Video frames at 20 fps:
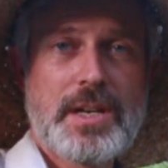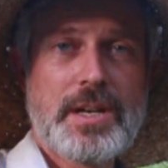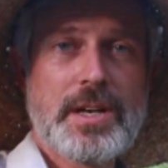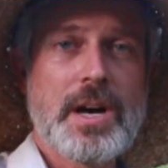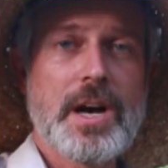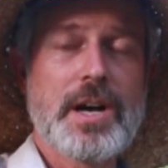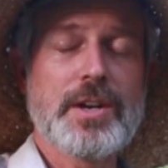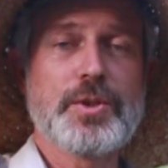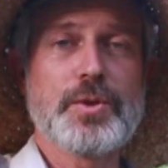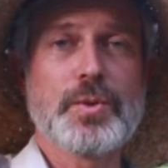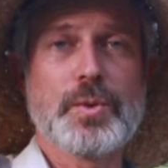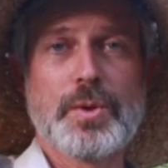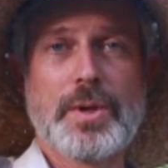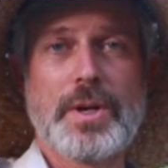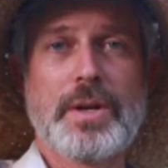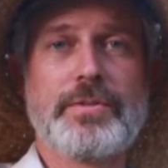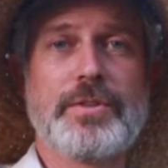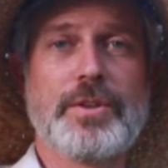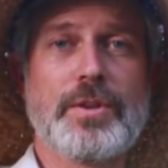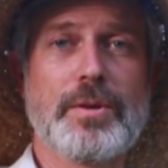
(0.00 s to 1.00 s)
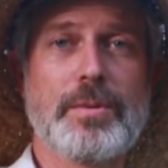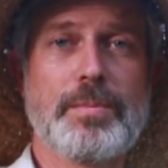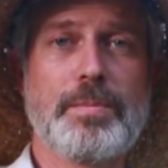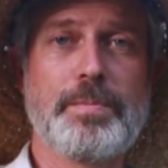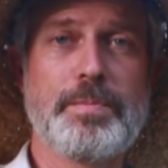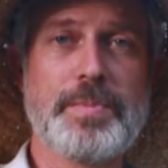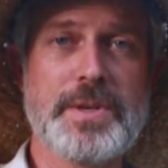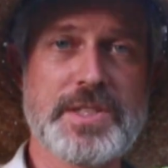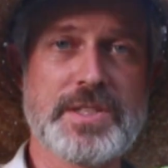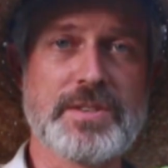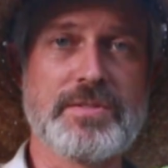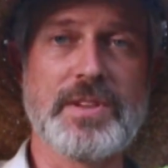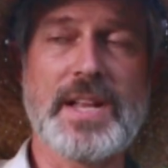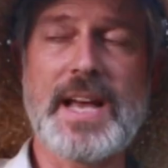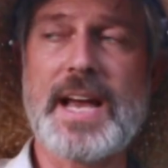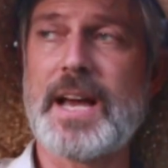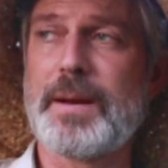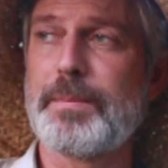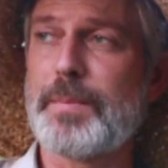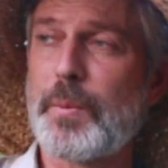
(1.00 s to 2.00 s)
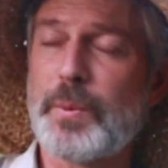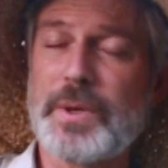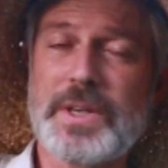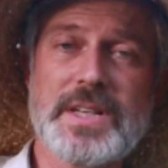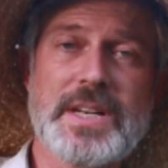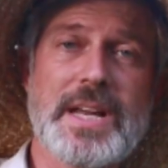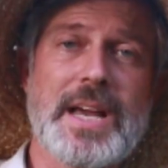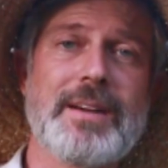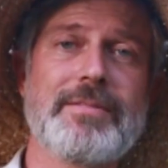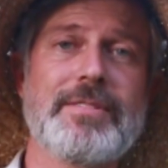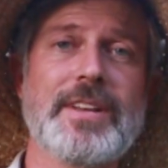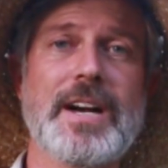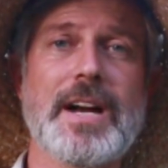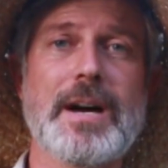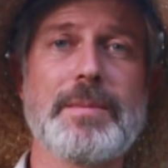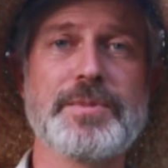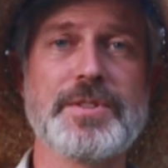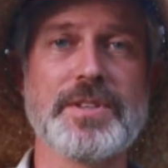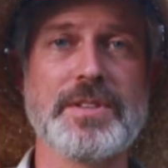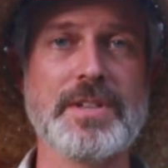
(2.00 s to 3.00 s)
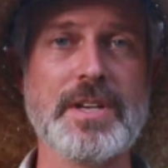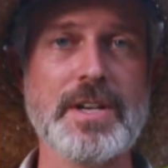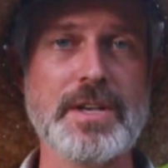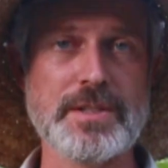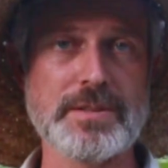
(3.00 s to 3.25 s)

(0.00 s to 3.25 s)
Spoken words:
contour of your piece of land, but we didn't have that option.